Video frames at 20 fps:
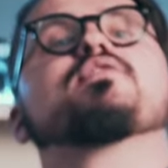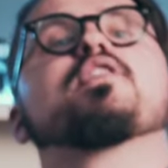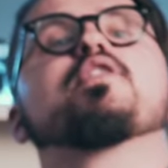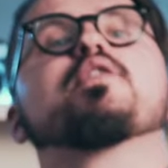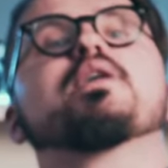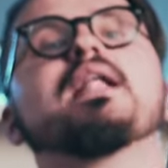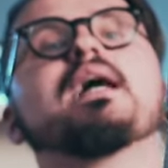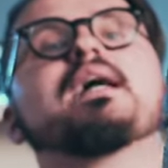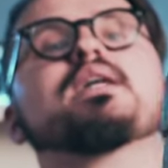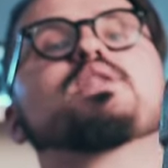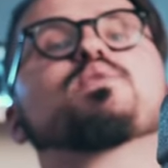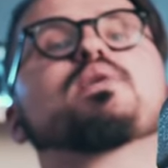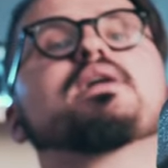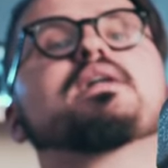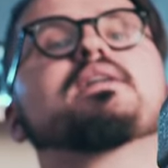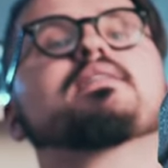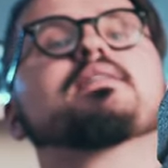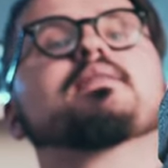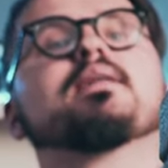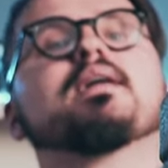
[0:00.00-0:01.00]
very
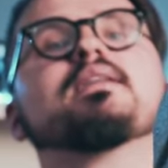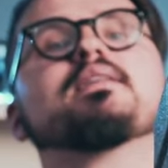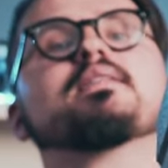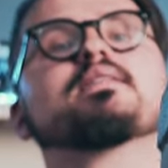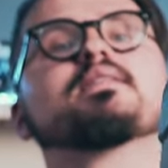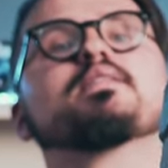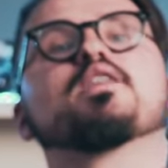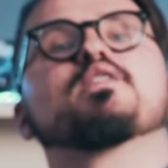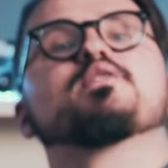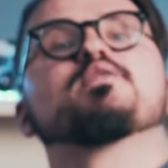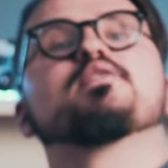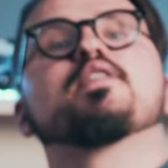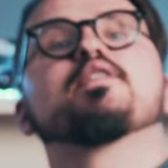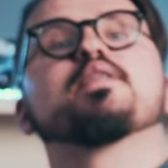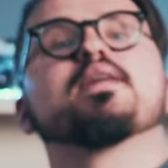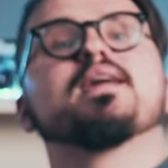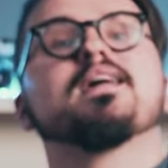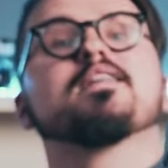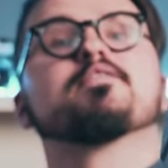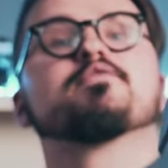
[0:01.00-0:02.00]
lightweight and it's not
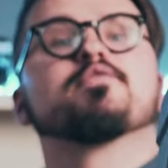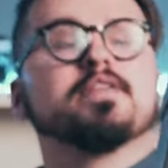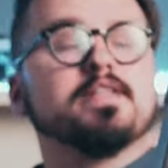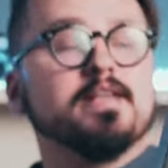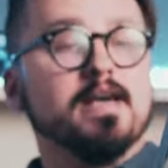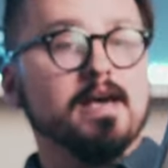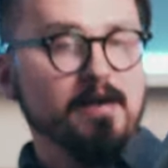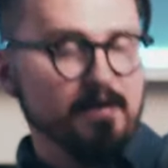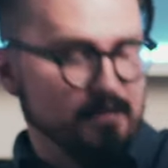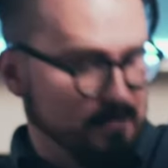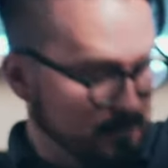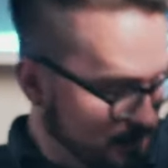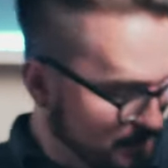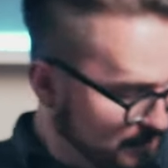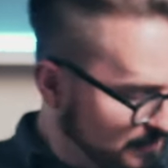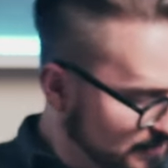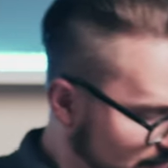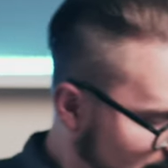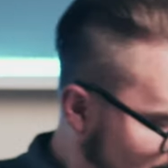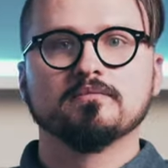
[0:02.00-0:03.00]
very everyday.
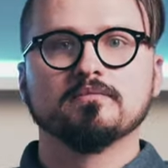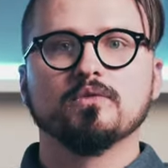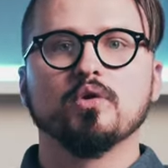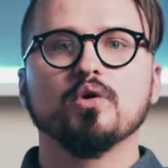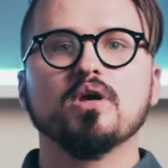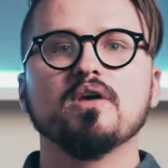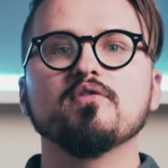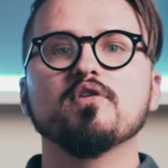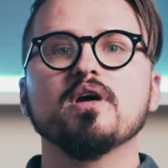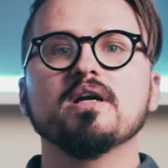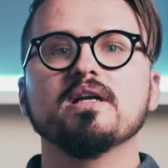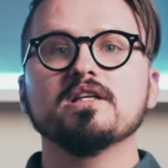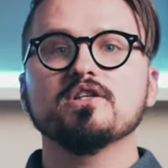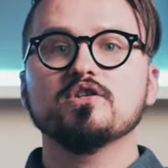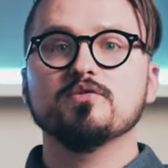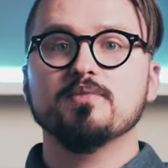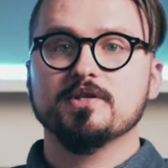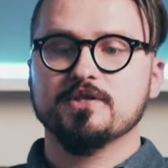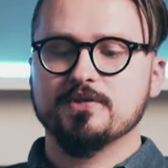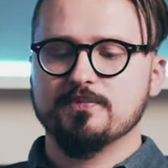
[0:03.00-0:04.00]
To give you
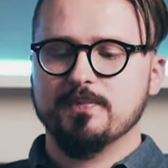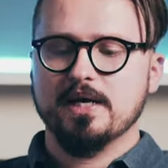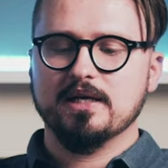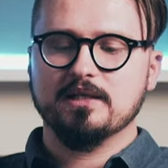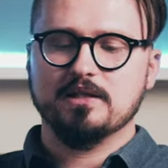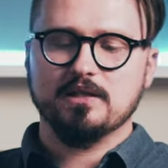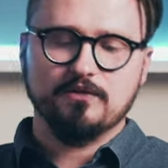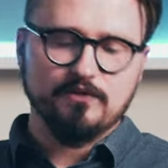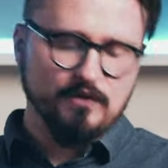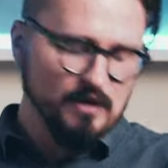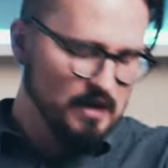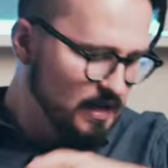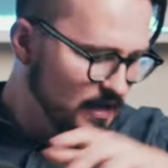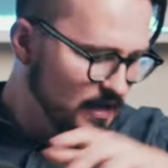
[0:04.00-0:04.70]
another perspective,